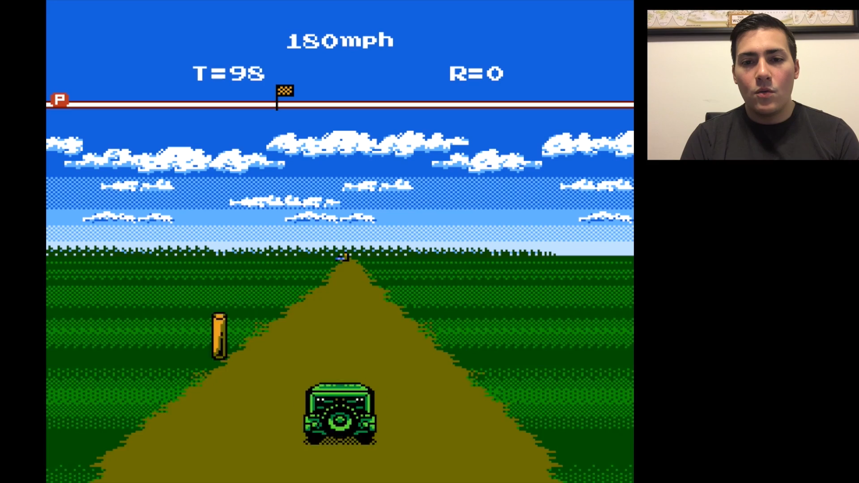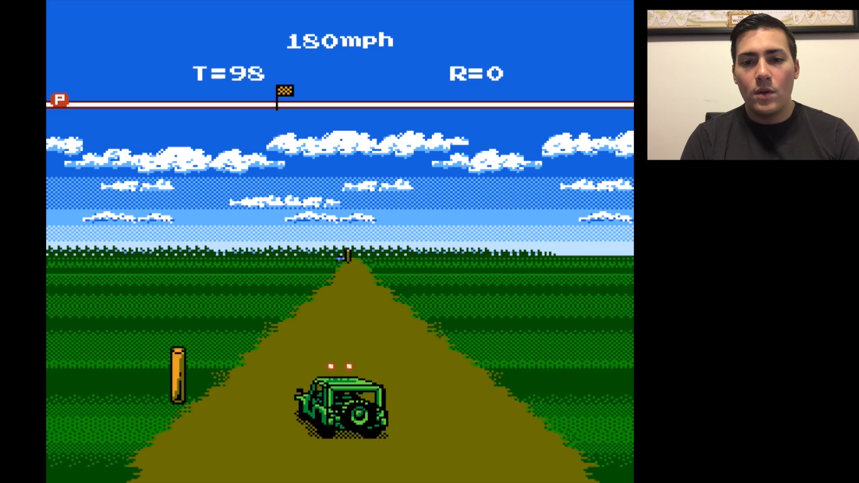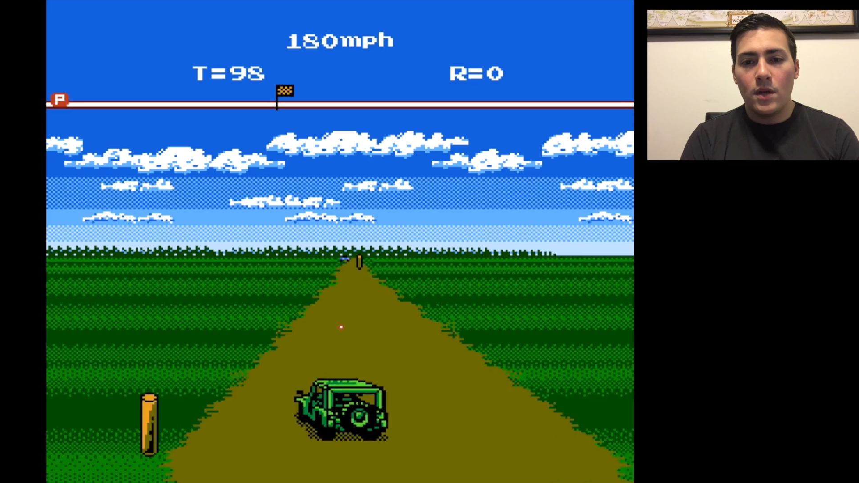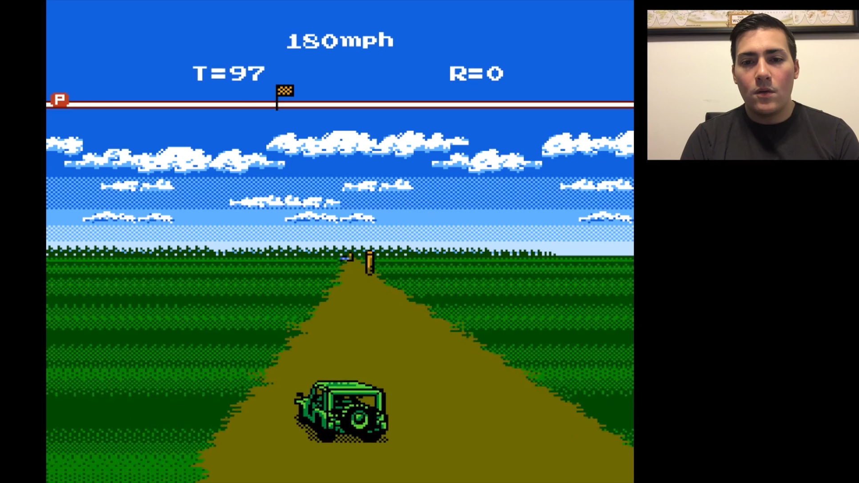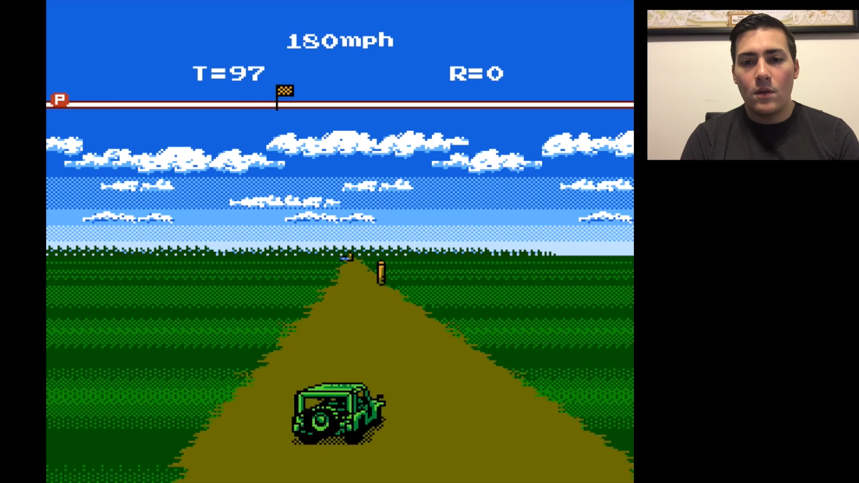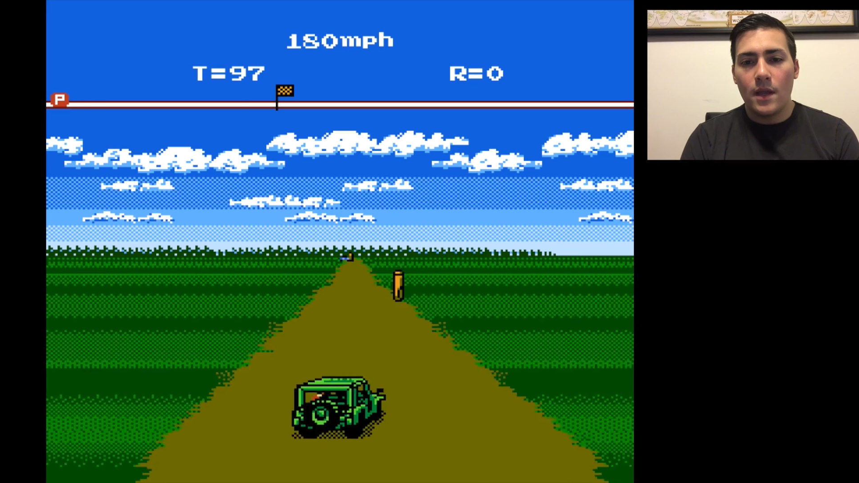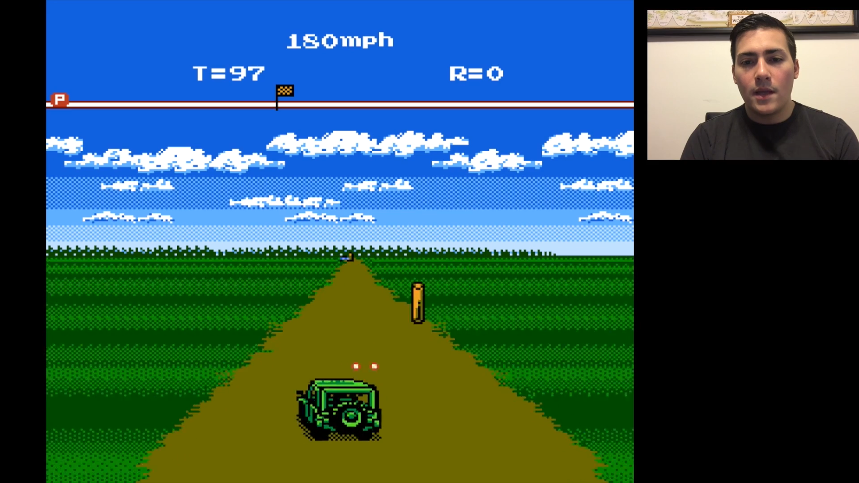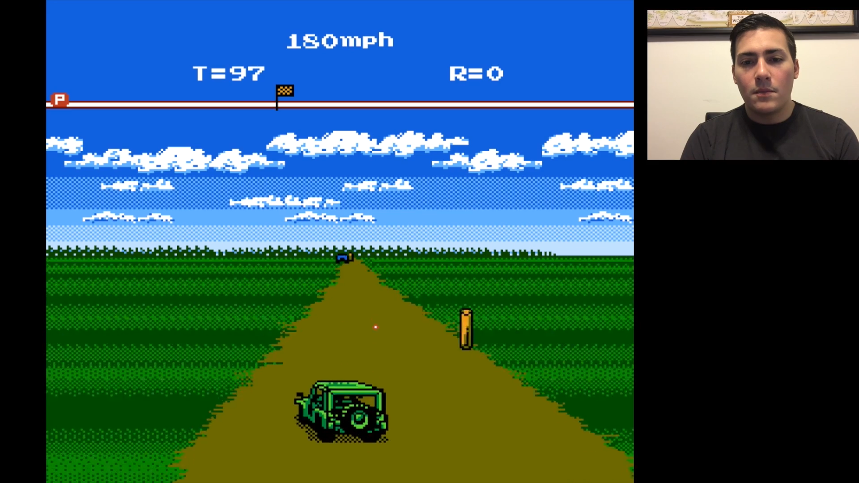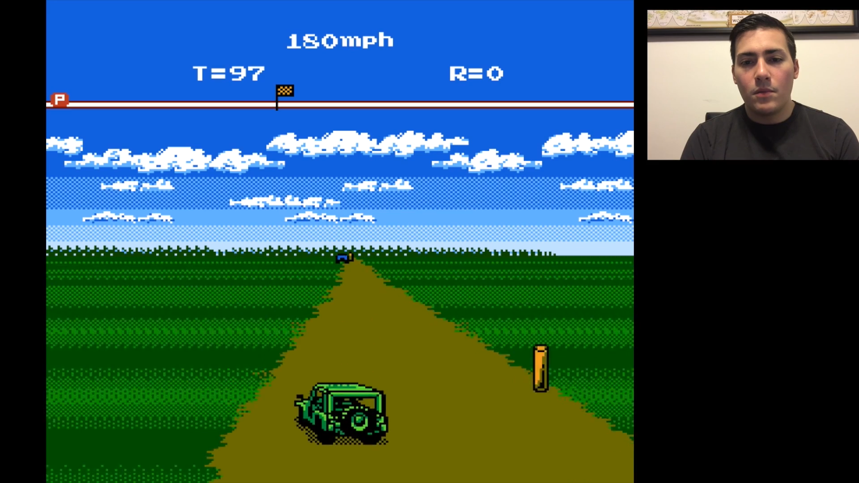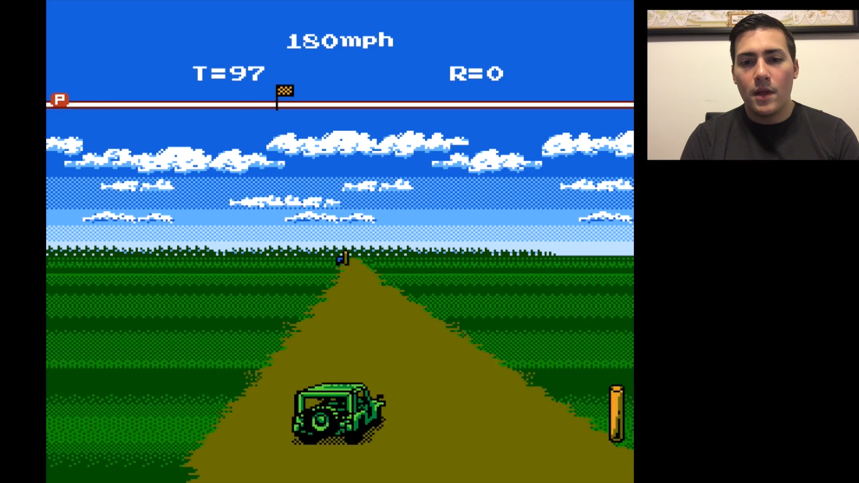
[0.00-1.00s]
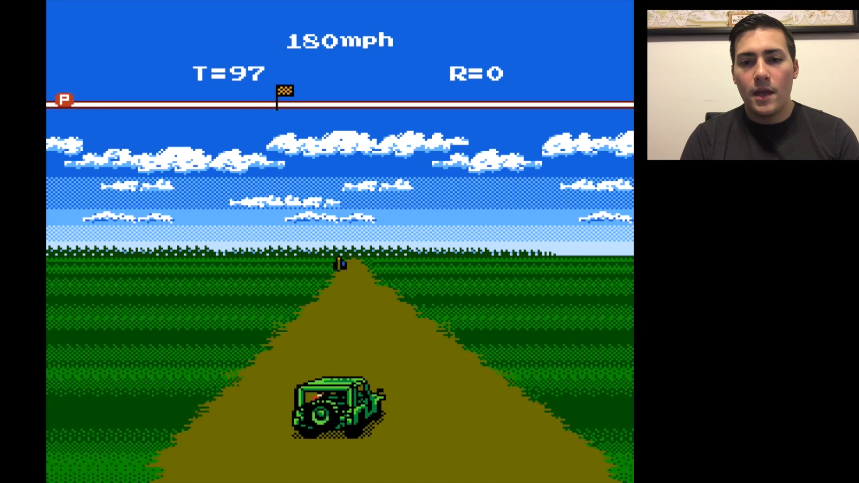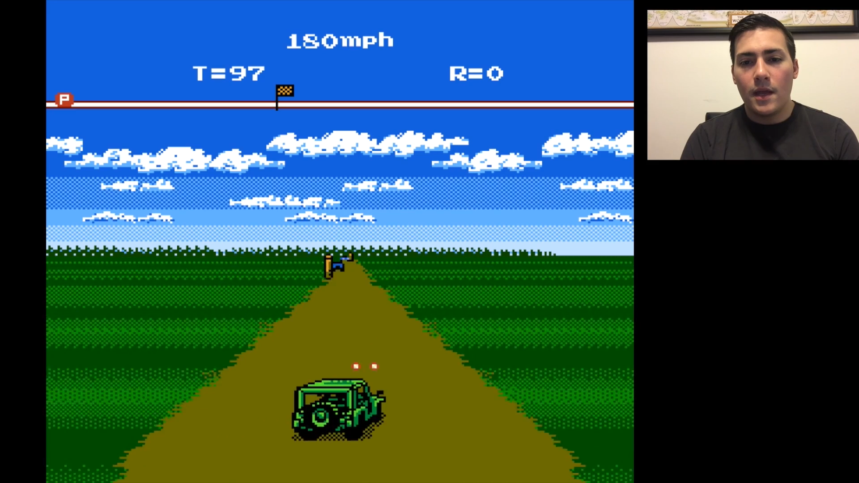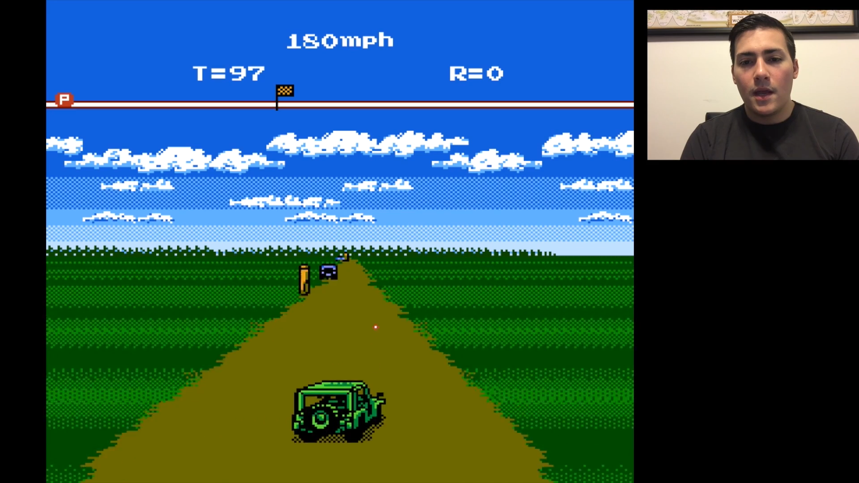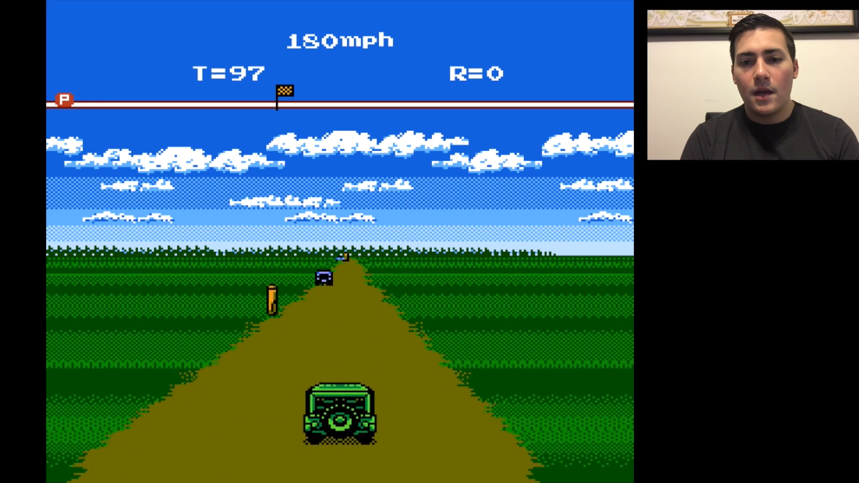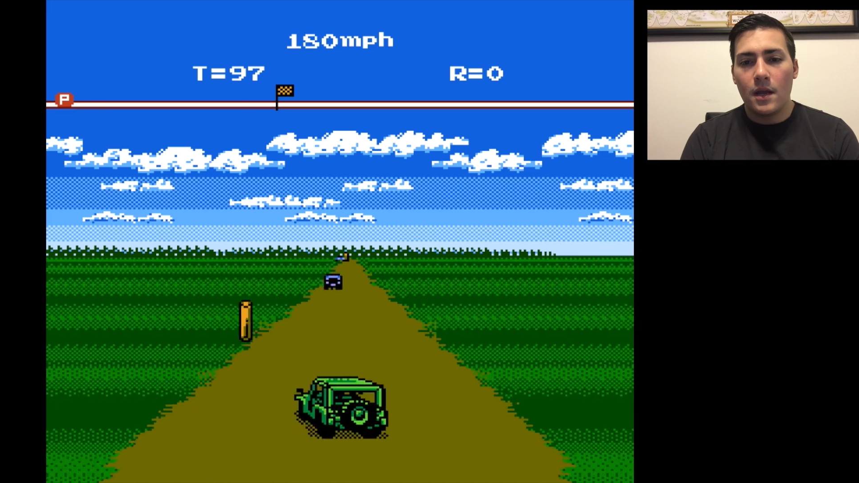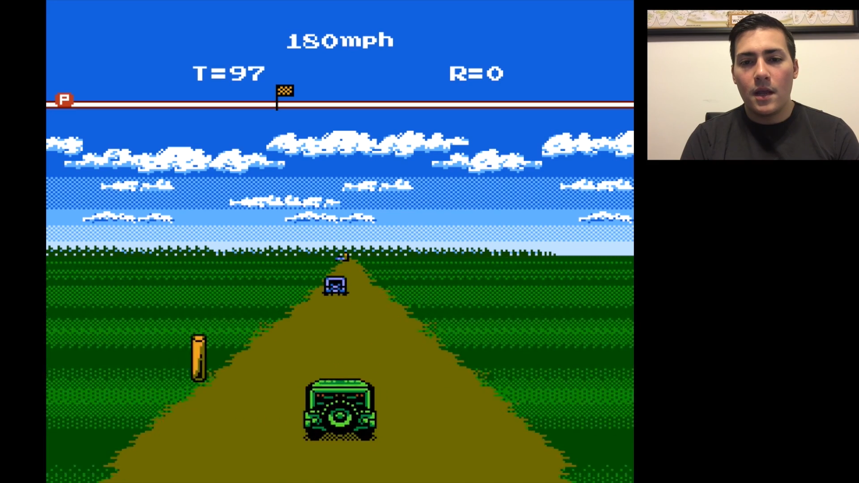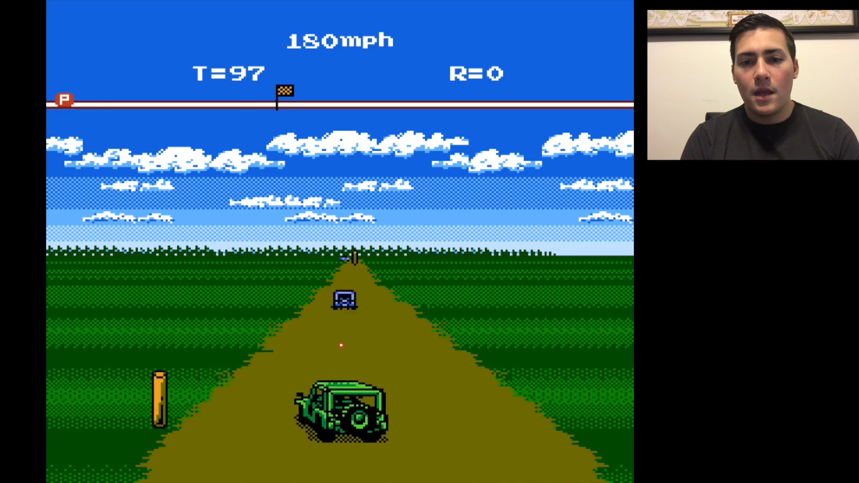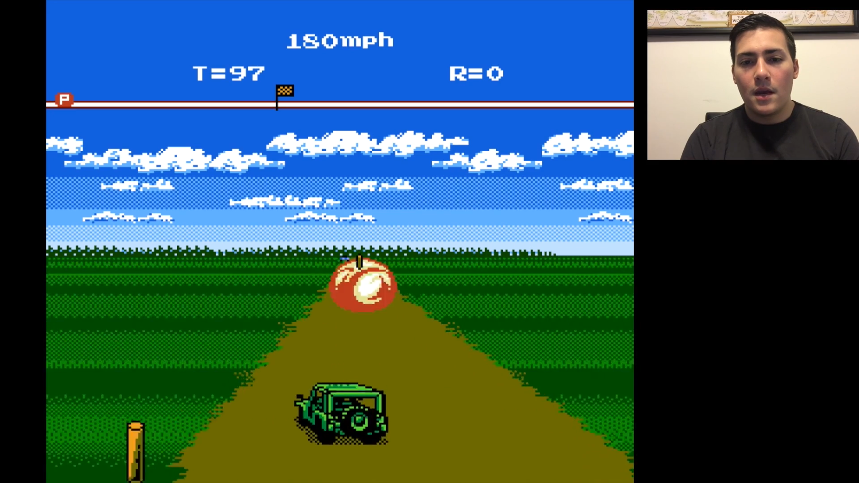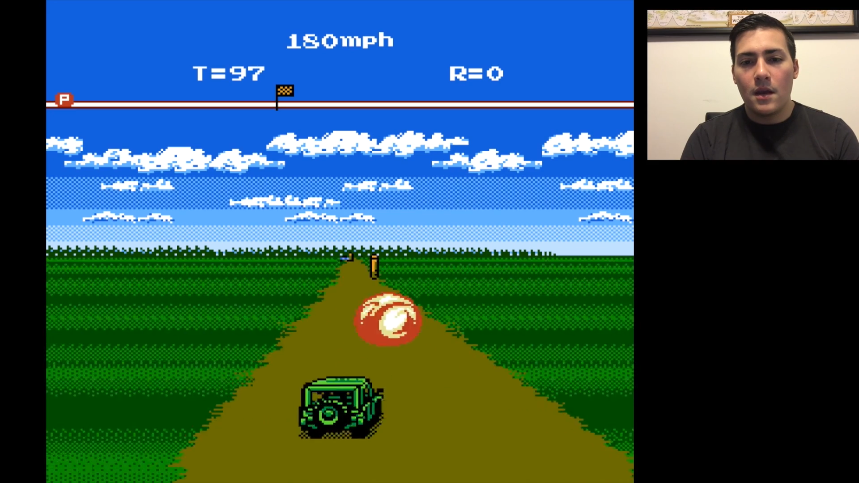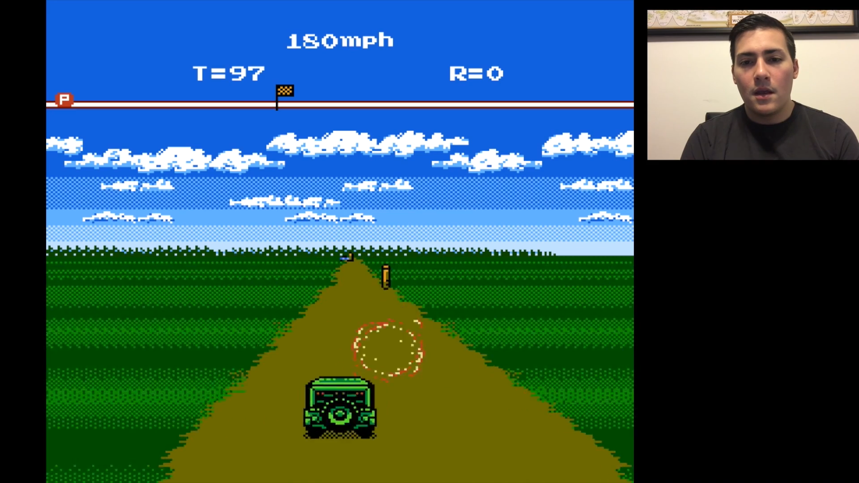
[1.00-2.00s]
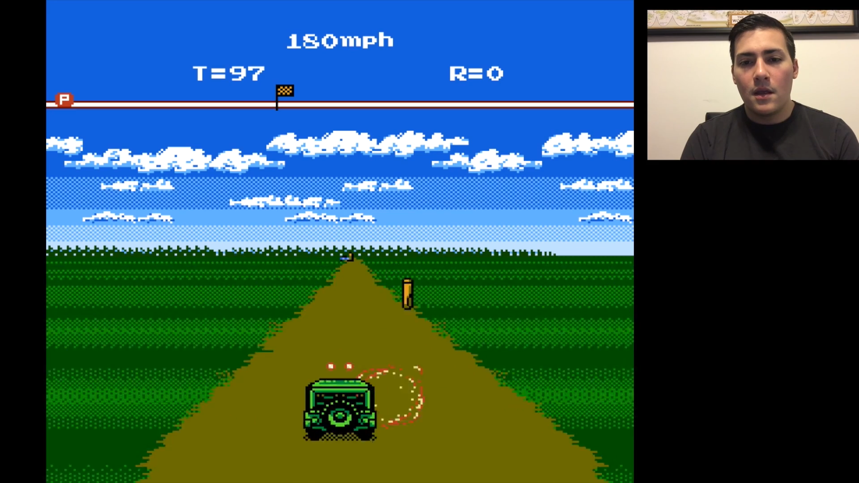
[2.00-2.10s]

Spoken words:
we don't like to play again and again.